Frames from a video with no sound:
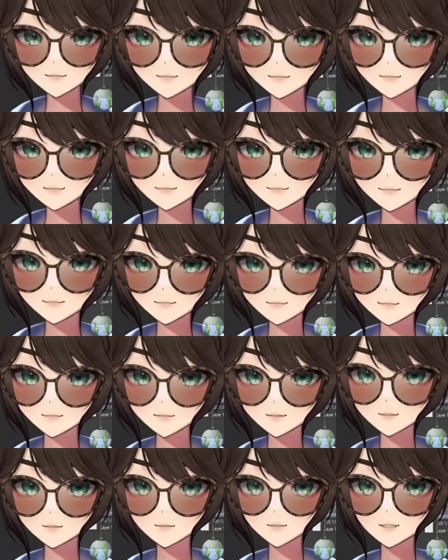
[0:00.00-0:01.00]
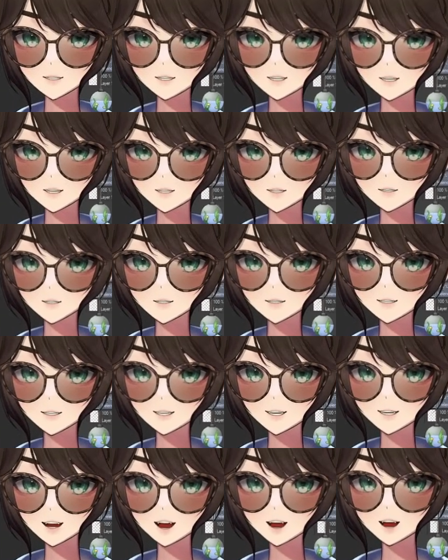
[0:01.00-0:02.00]
and stuff because I don't need it anymore.
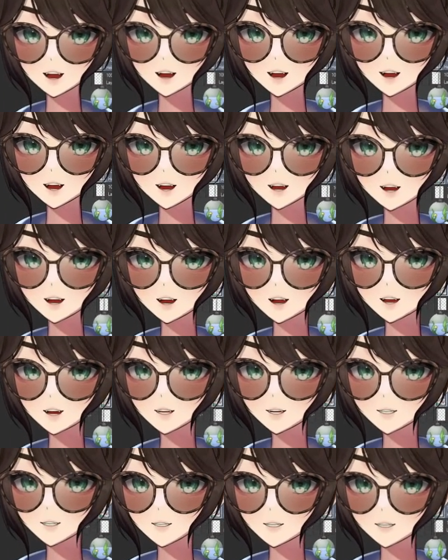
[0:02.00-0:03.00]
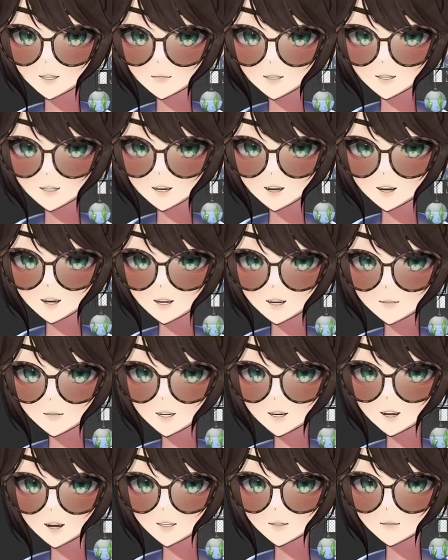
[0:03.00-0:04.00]
So I don't think they've done
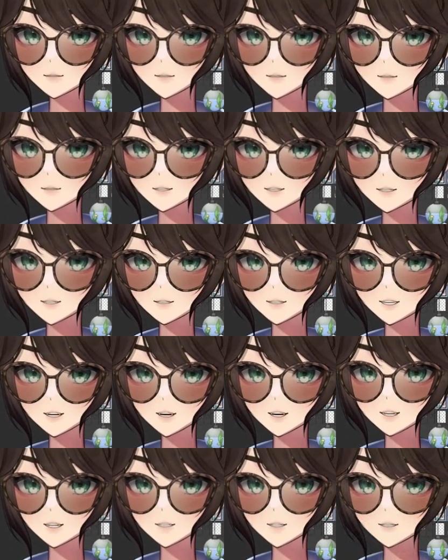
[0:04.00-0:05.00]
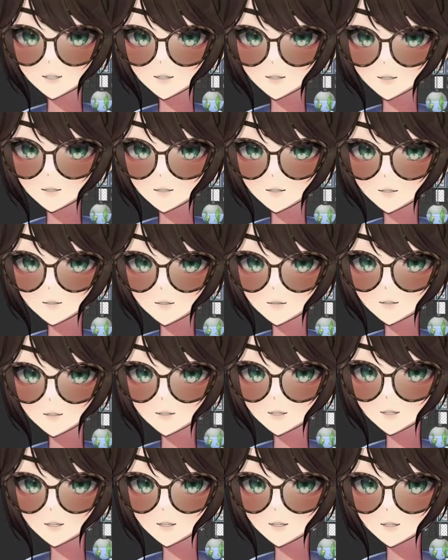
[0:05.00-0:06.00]
leftovers yet. So
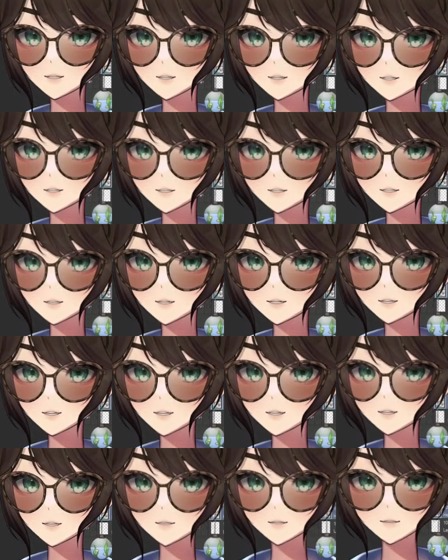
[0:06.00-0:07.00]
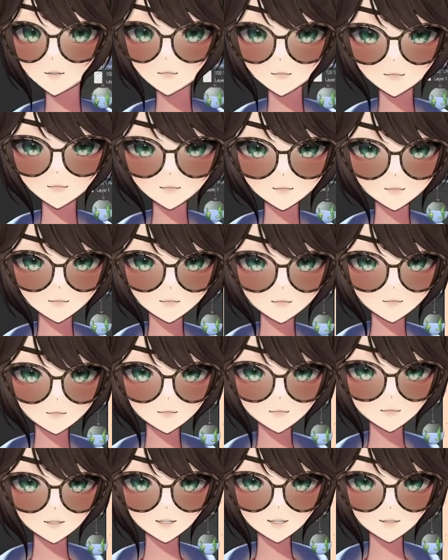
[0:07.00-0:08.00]
this is from the
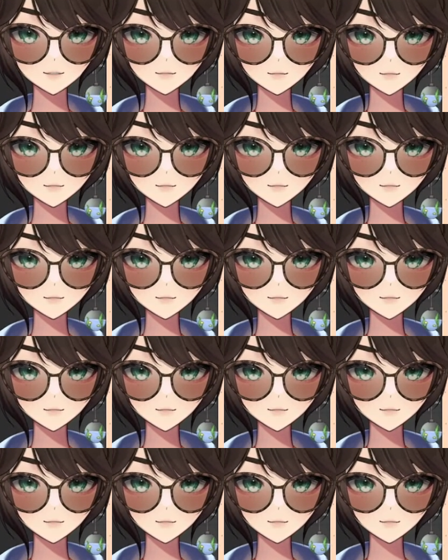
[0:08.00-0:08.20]
Crazy